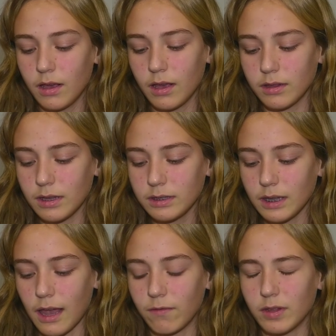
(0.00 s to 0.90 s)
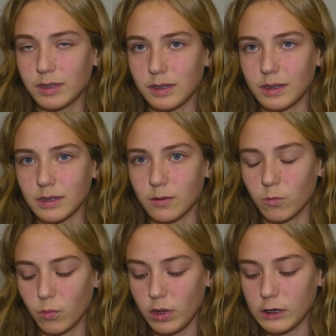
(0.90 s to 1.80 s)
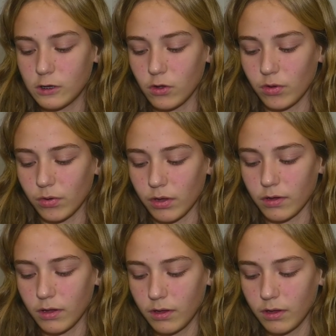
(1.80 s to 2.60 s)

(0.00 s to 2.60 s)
In this Advent season, we too look